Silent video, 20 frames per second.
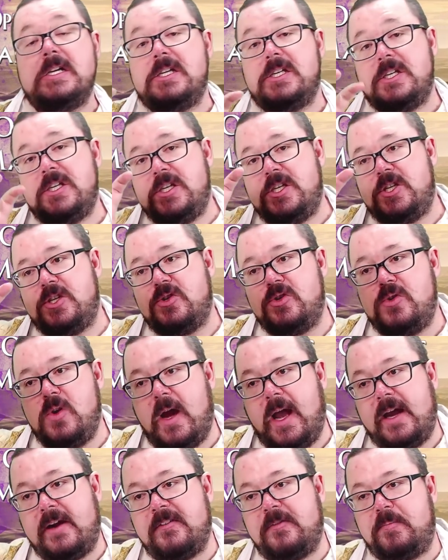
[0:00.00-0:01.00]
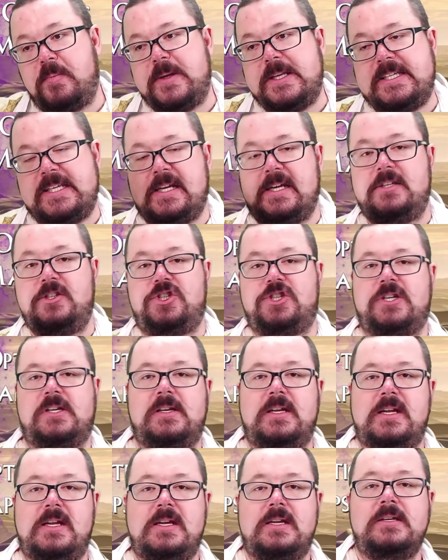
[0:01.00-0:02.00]
You have
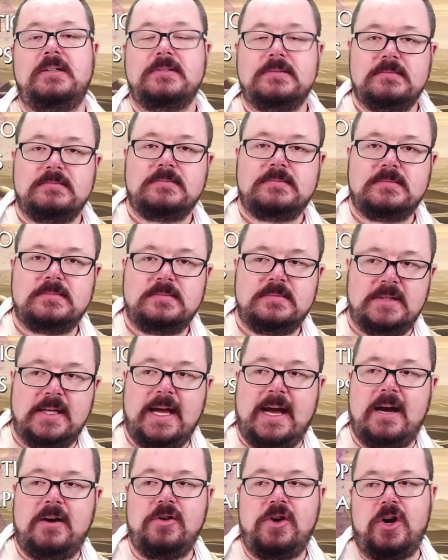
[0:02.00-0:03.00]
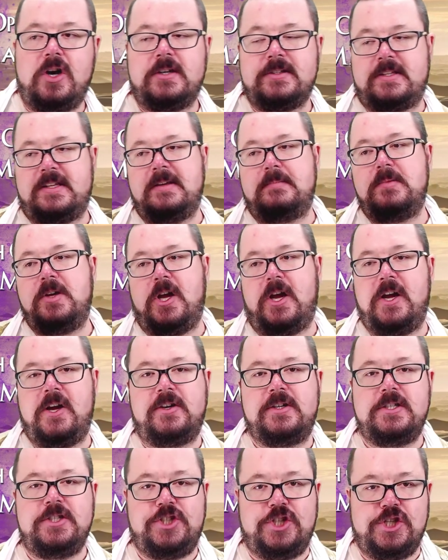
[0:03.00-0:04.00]
potentially now got them going
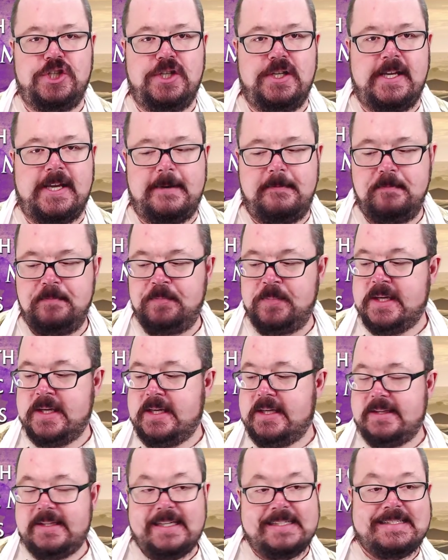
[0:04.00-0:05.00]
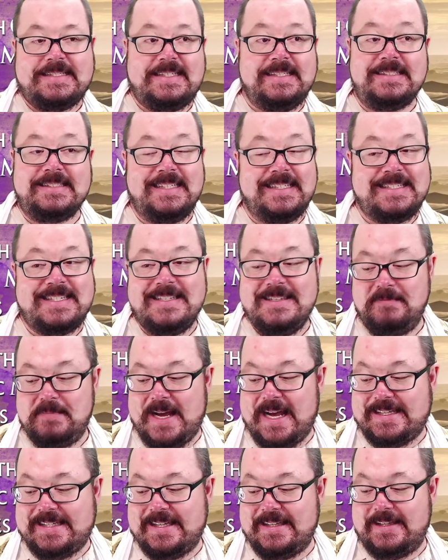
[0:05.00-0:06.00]
on a journey. That still doesn't
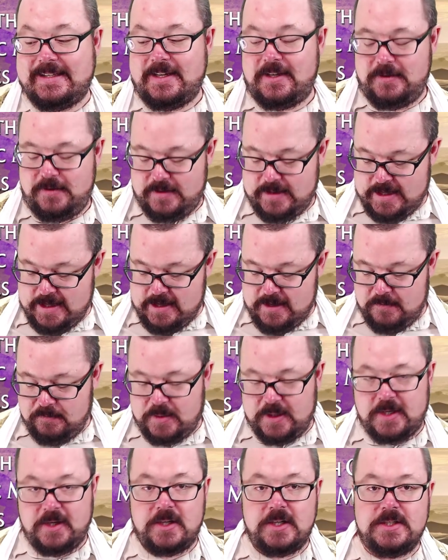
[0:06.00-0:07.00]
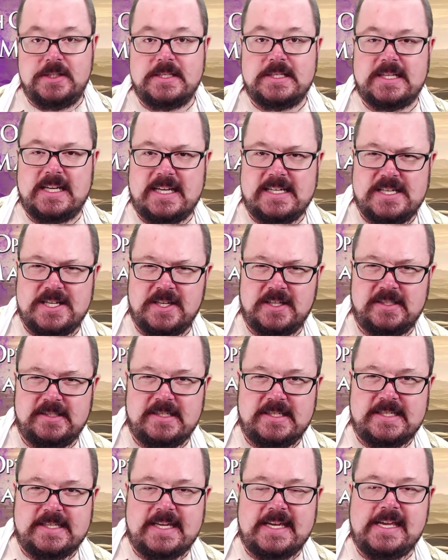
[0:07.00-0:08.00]
matter though, because as you're going to
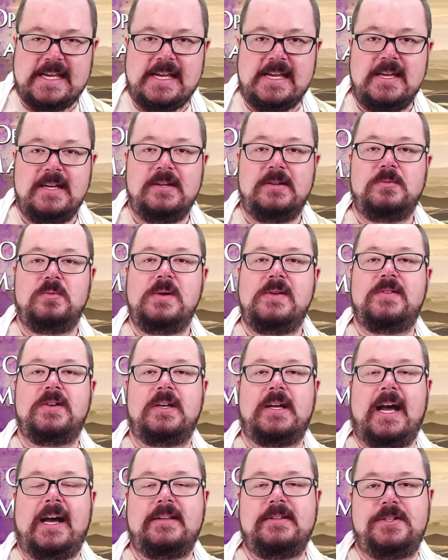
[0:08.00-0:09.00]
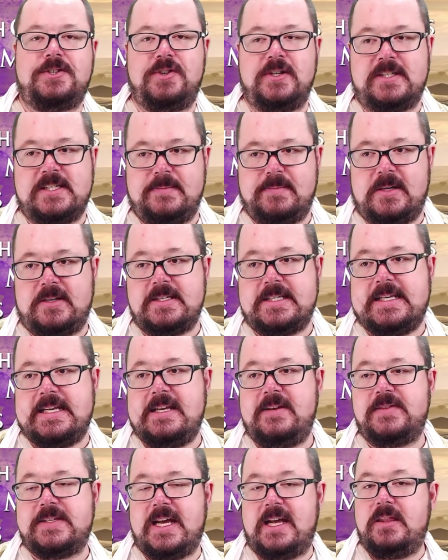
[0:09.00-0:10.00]
see, we've got other tricks up our
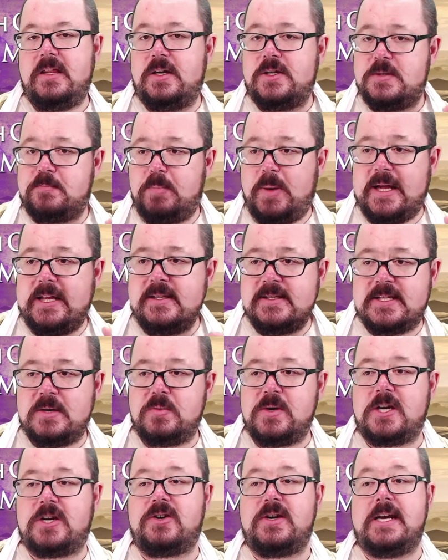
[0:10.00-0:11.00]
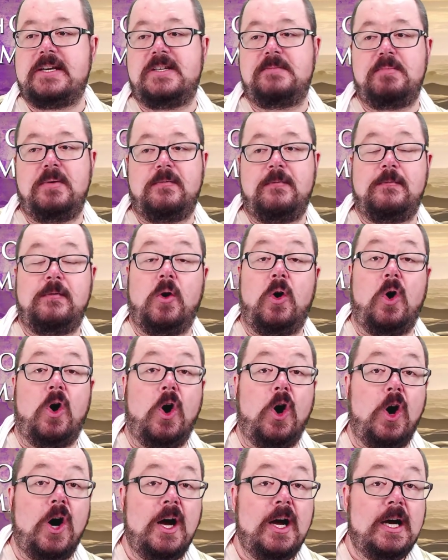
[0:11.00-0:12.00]
sleeves and those pins that we created
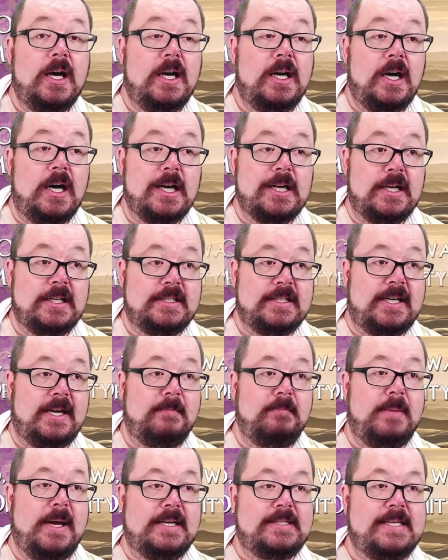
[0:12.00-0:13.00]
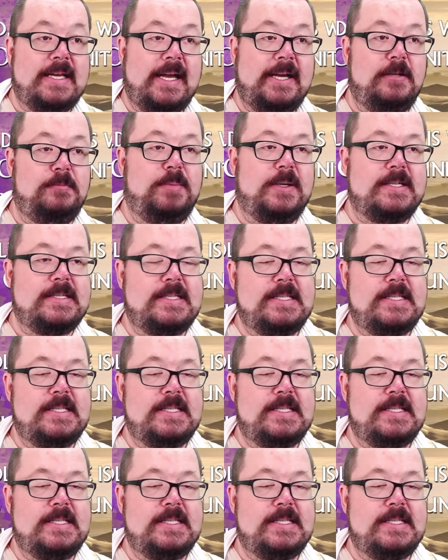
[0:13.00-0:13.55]
before are going to come back to help us.